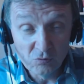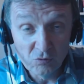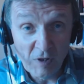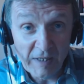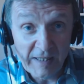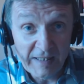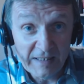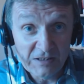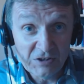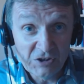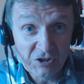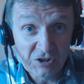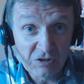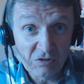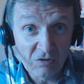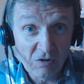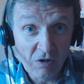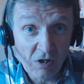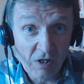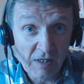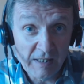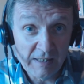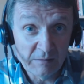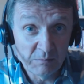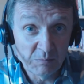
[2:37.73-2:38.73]
raise your
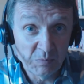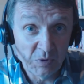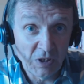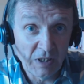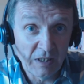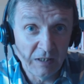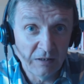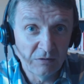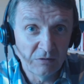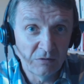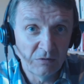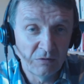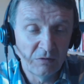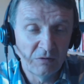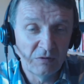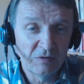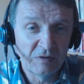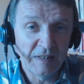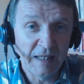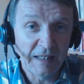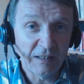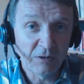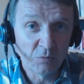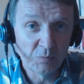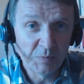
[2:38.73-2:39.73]
eyebrow,
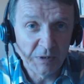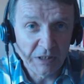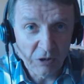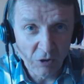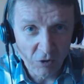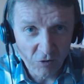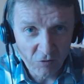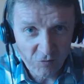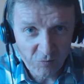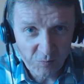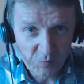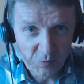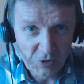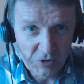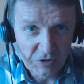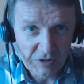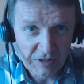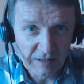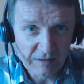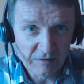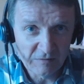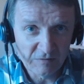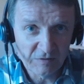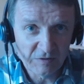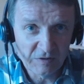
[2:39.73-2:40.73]
that'll be
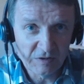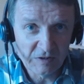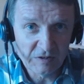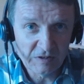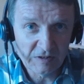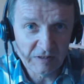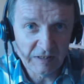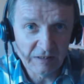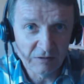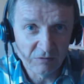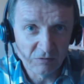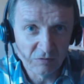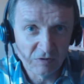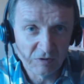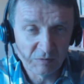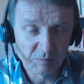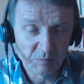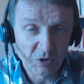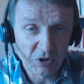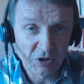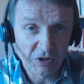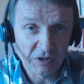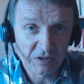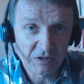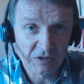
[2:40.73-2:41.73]
off-putting for the
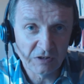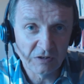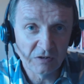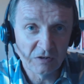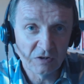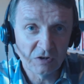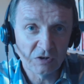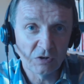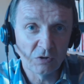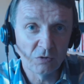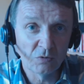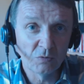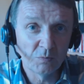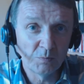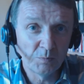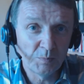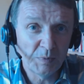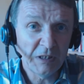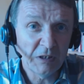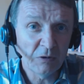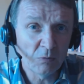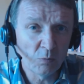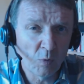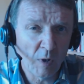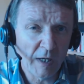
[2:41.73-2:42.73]
salesperson. So
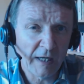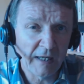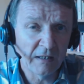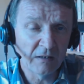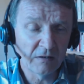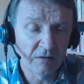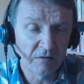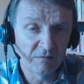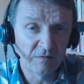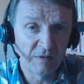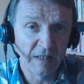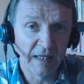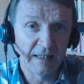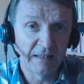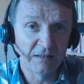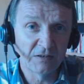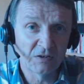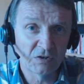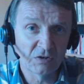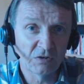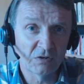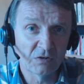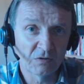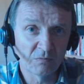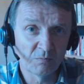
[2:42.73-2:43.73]
be aware of that
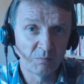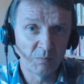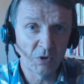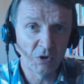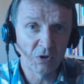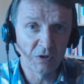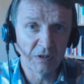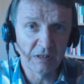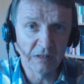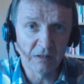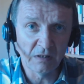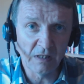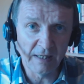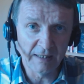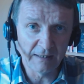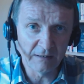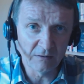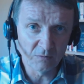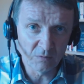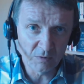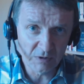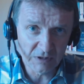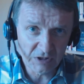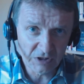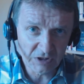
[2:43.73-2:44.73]
sort of body
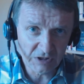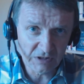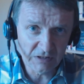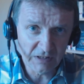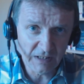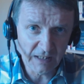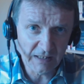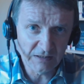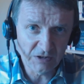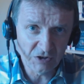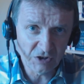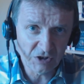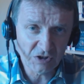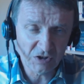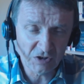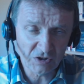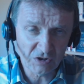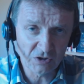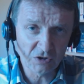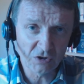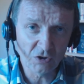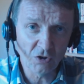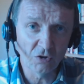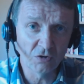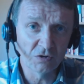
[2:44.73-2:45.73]
language and just
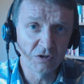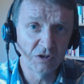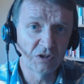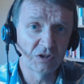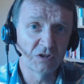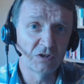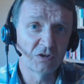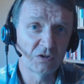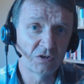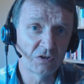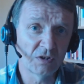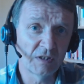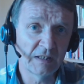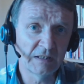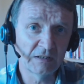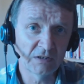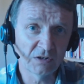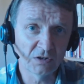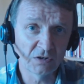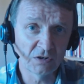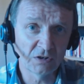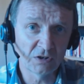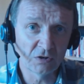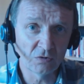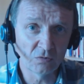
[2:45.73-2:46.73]

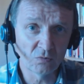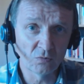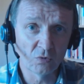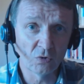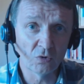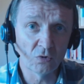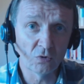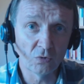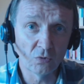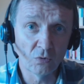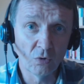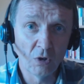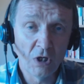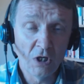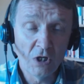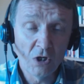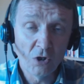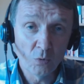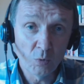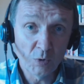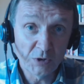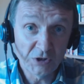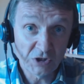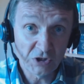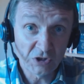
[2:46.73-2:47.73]
concentrate on your role,
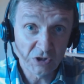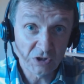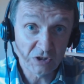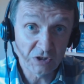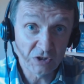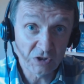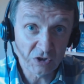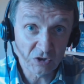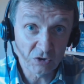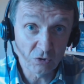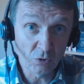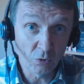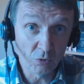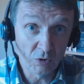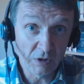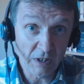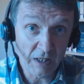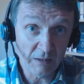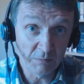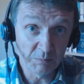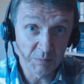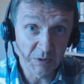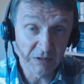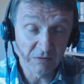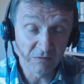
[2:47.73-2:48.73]
which is to soak
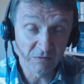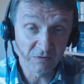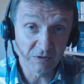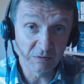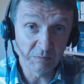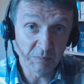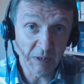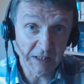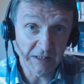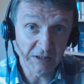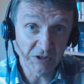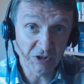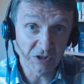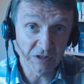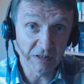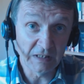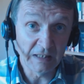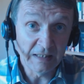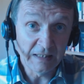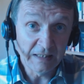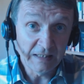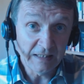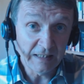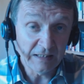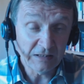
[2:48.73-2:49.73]
up information.
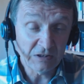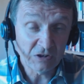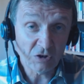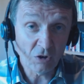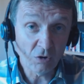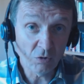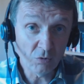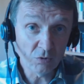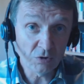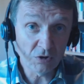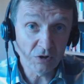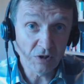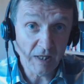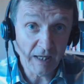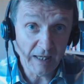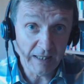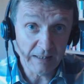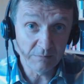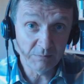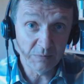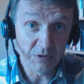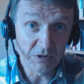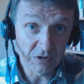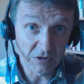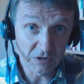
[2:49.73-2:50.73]
It's all going to
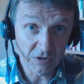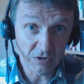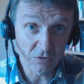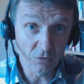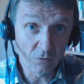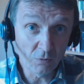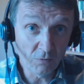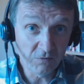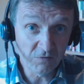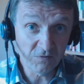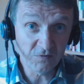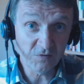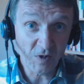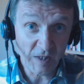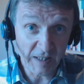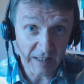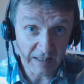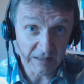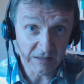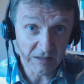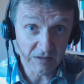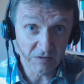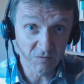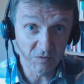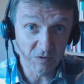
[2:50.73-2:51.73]
happen so
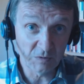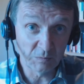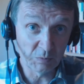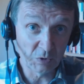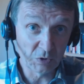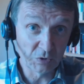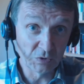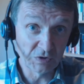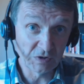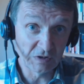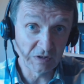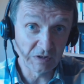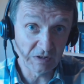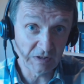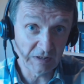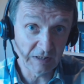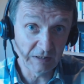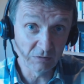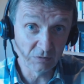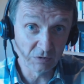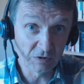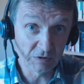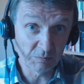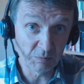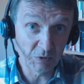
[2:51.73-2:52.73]
fast for both the
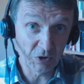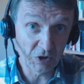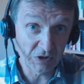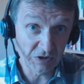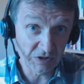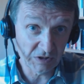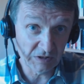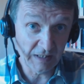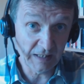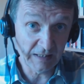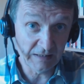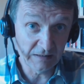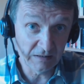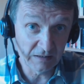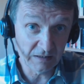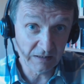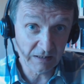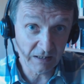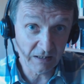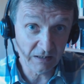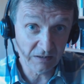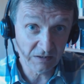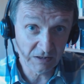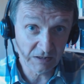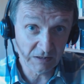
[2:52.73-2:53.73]
salesperson and the
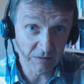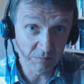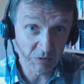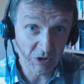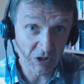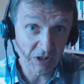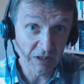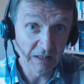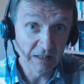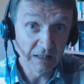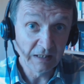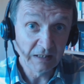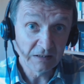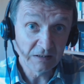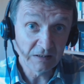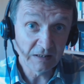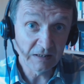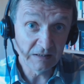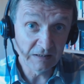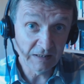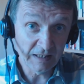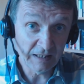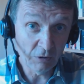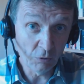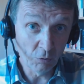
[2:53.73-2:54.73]
customer
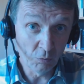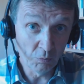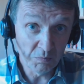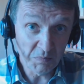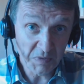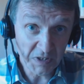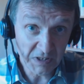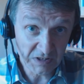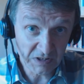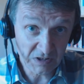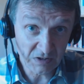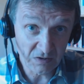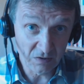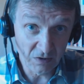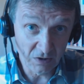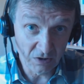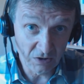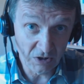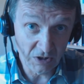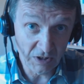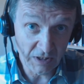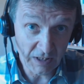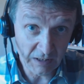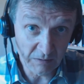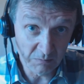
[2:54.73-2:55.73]
that they'll miss
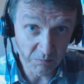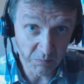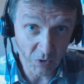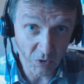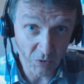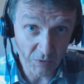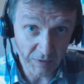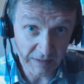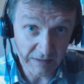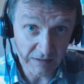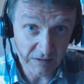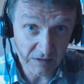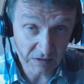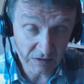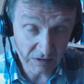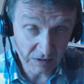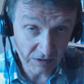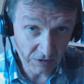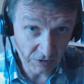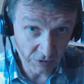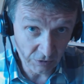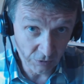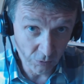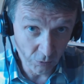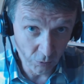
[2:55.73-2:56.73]
learning points
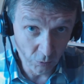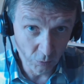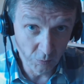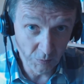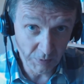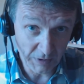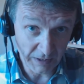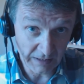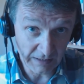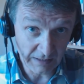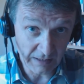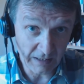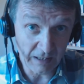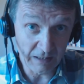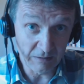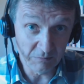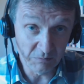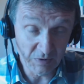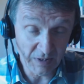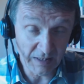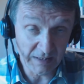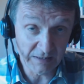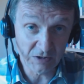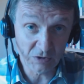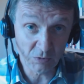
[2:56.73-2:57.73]
that you'll pick up.
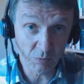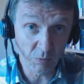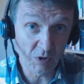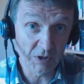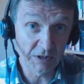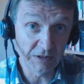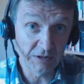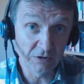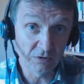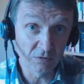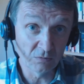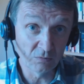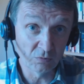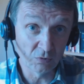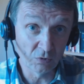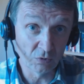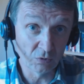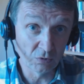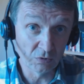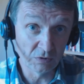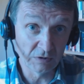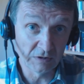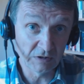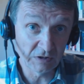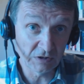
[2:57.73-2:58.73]
That's why your
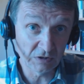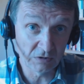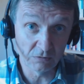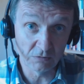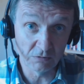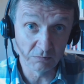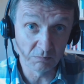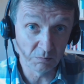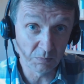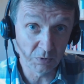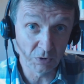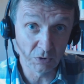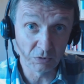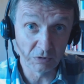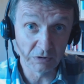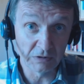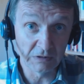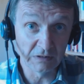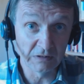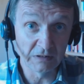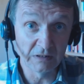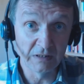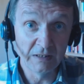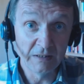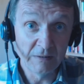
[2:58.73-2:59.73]
role is so
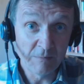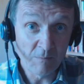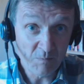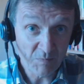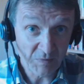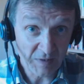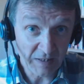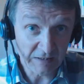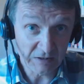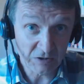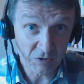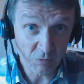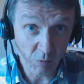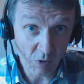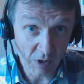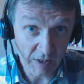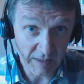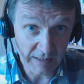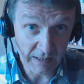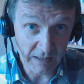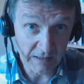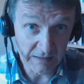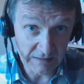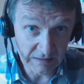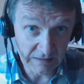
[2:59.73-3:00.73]
important. That's
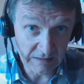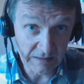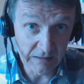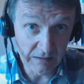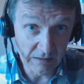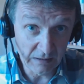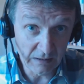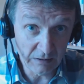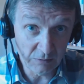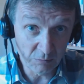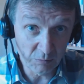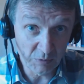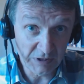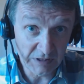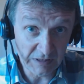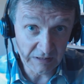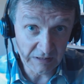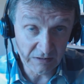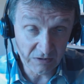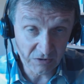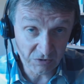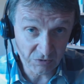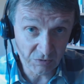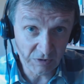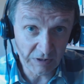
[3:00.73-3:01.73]
why ideally
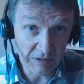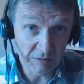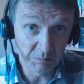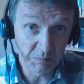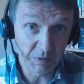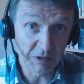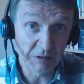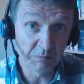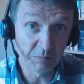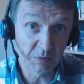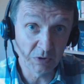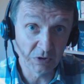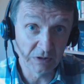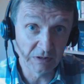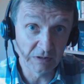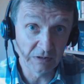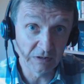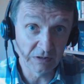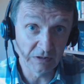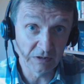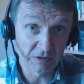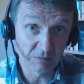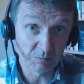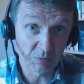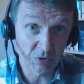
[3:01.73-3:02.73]
need 3 people
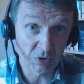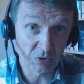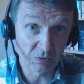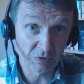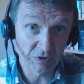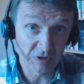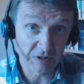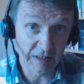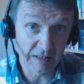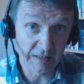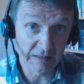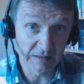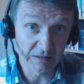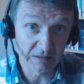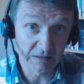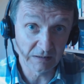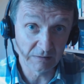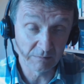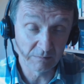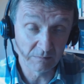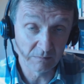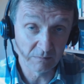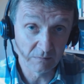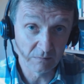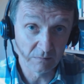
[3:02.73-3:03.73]
in this process.
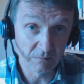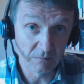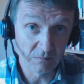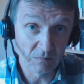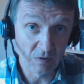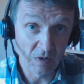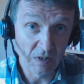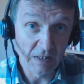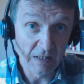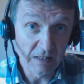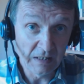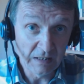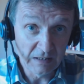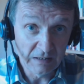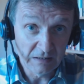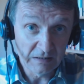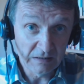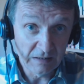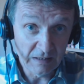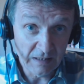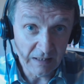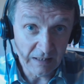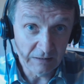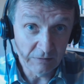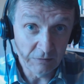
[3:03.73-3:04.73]

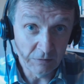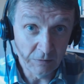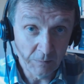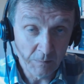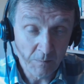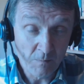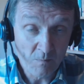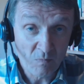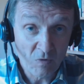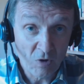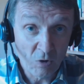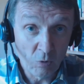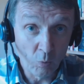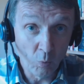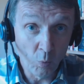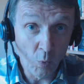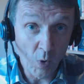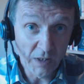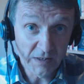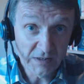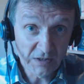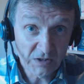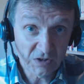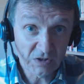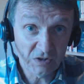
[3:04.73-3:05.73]
Now,
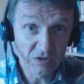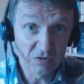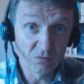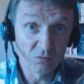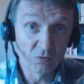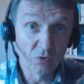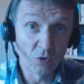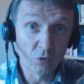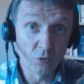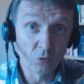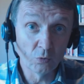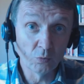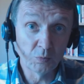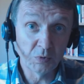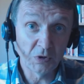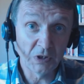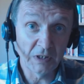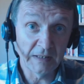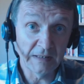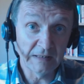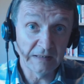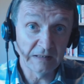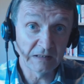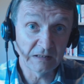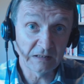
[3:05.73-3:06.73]
once the role
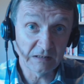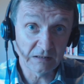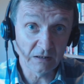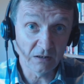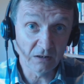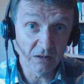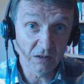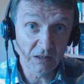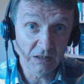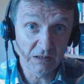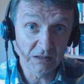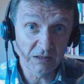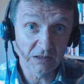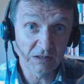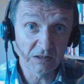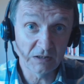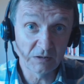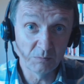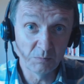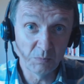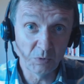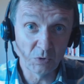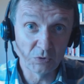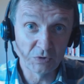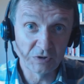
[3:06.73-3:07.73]
play starts,
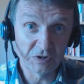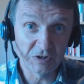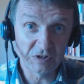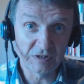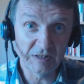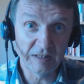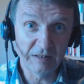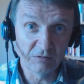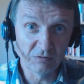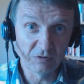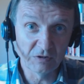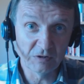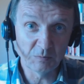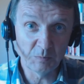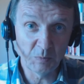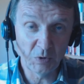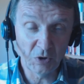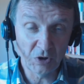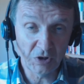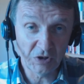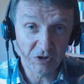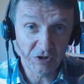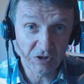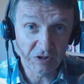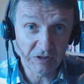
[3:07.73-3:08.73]
both
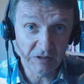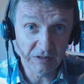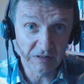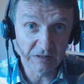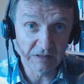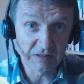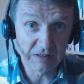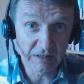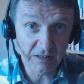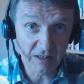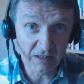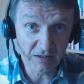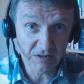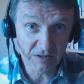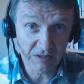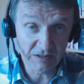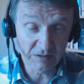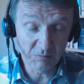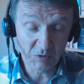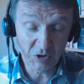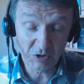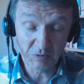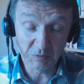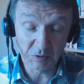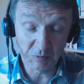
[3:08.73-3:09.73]
salesperson and
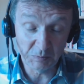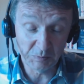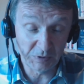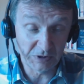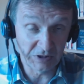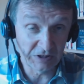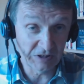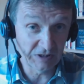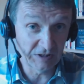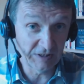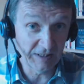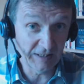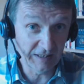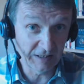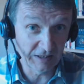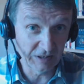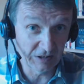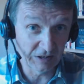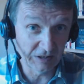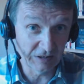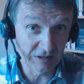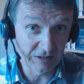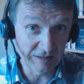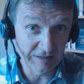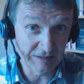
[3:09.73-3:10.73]
customer, but
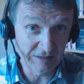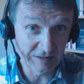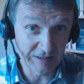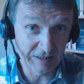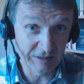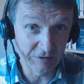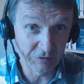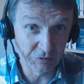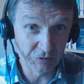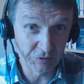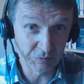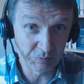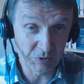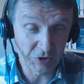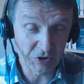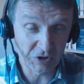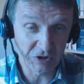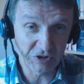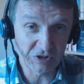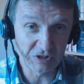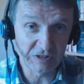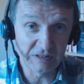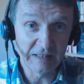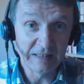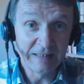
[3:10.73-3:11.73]
particularly
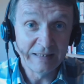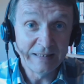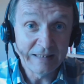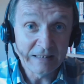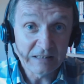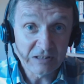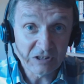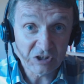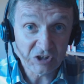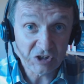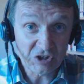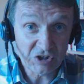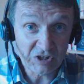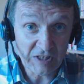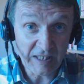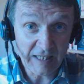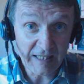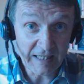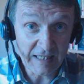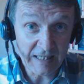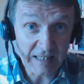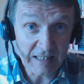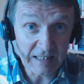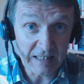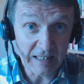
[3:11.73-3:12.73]
salesperson,
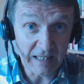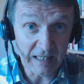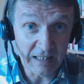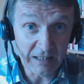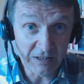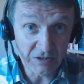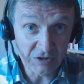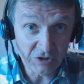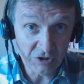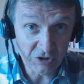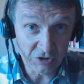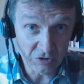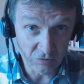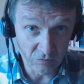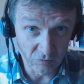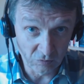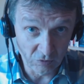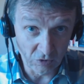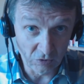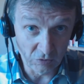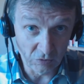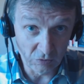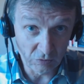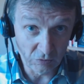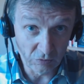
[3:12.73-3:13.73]
stay in your
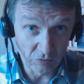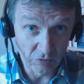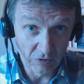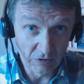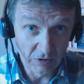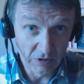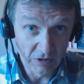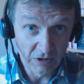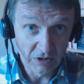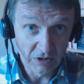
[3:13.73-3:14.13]
role.